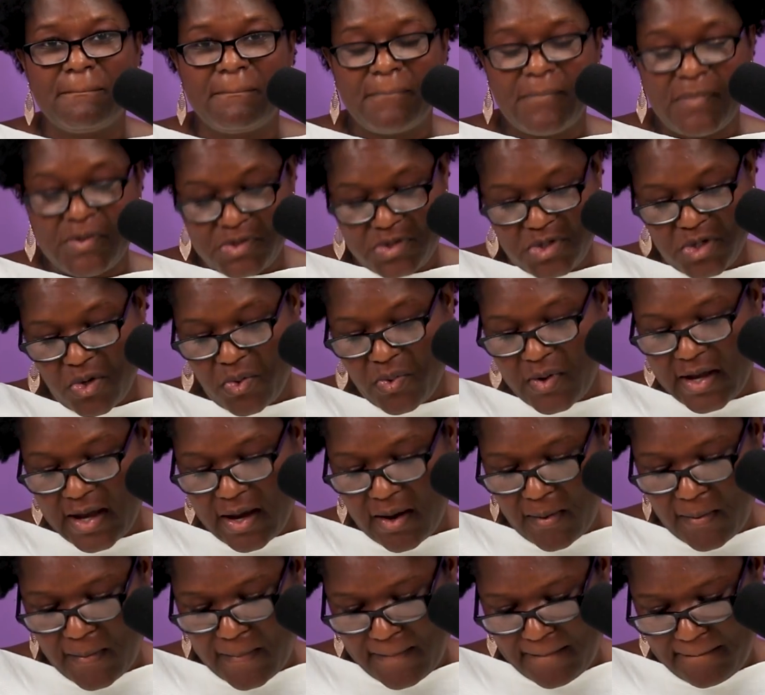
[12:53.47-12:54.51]
There's no way
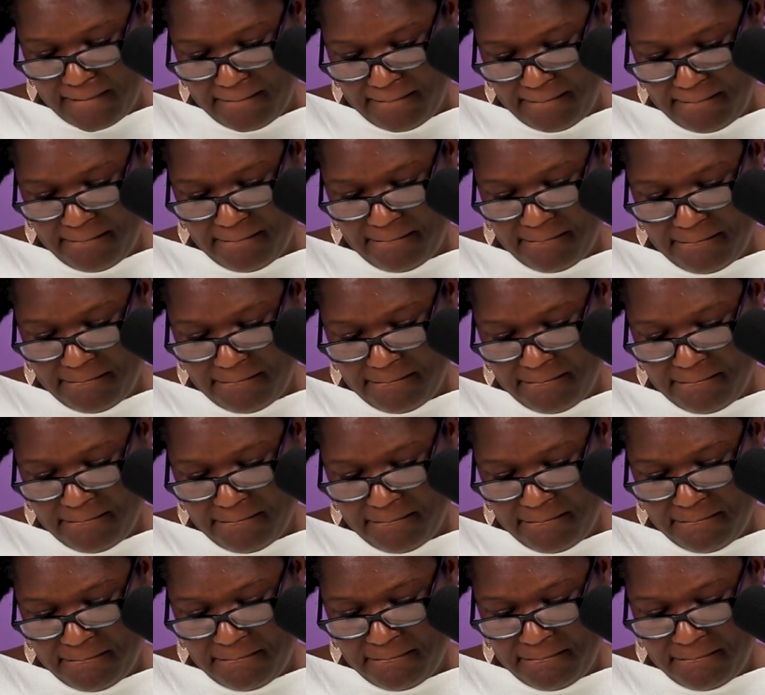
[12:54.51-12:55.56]
out.
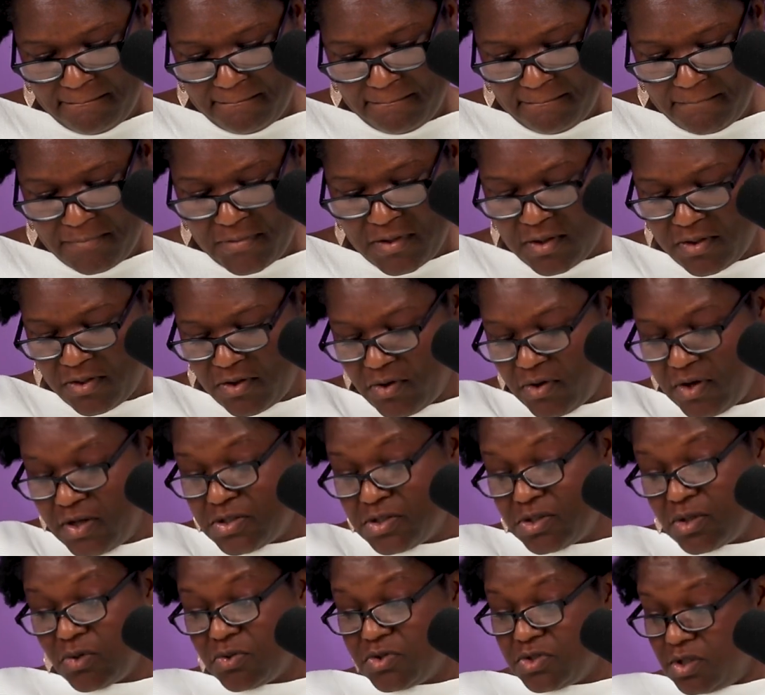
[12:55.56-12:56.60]
There
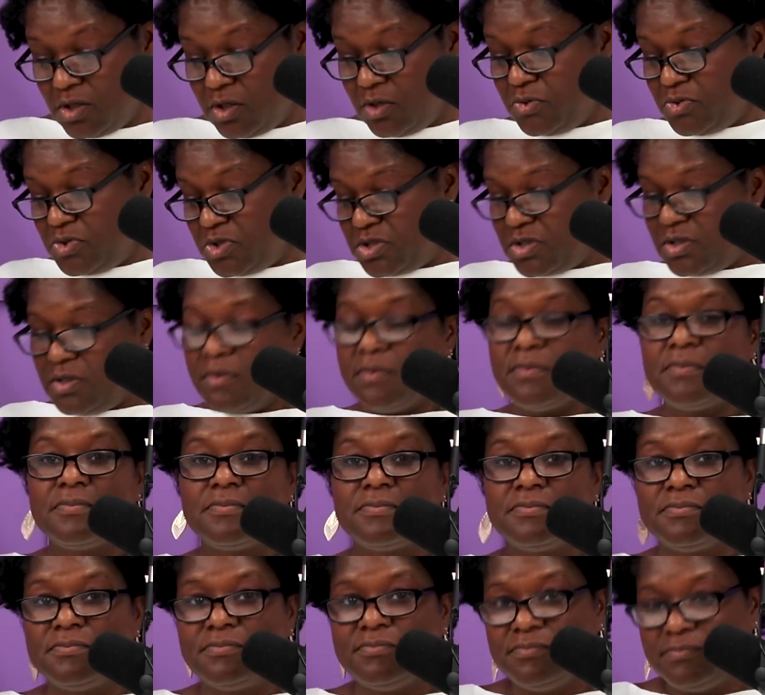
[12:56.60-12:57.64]
is no solution.
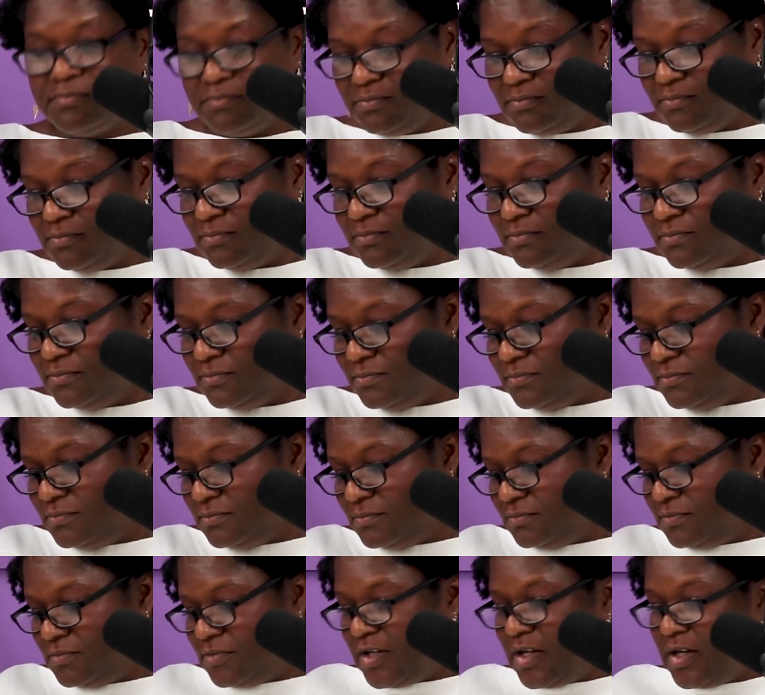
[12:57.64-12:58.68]

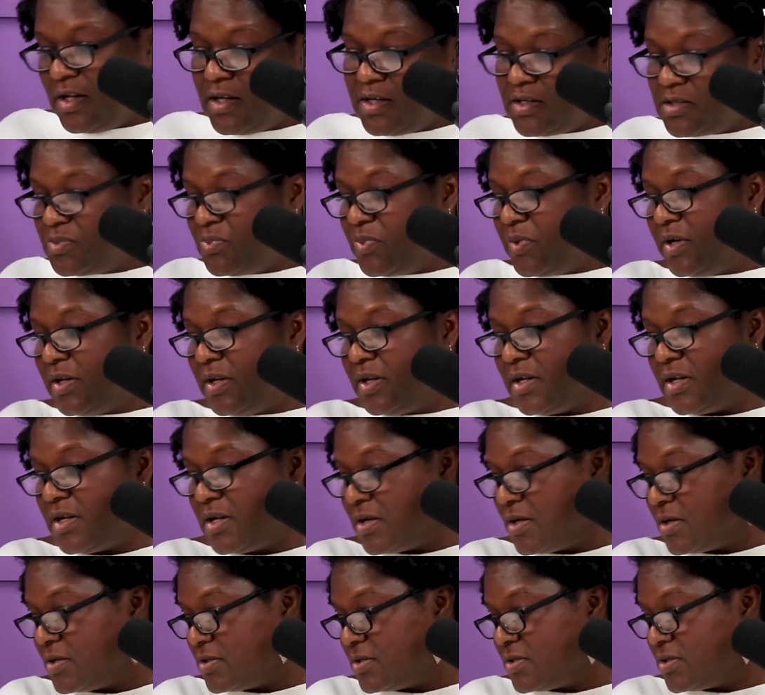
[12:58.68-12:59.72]
It is what it
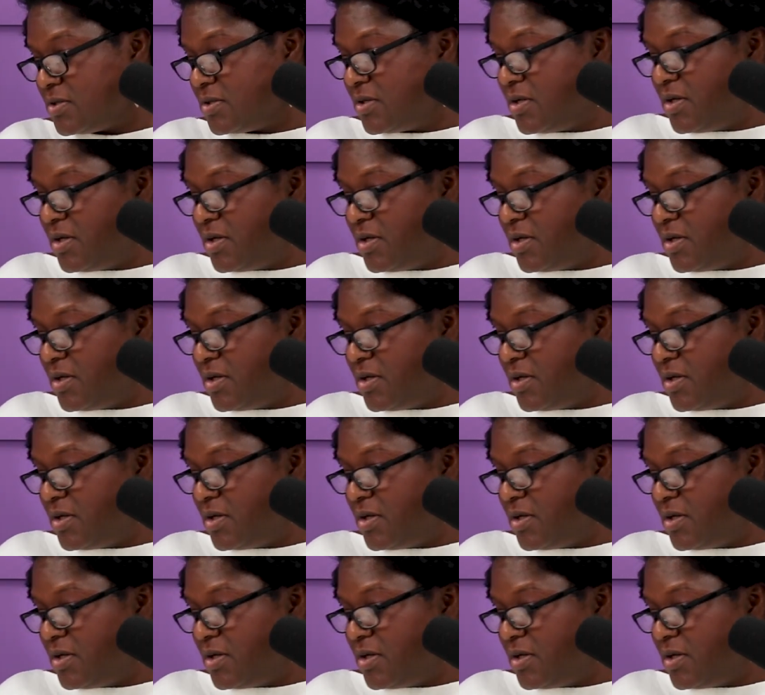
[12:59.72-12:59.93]
is.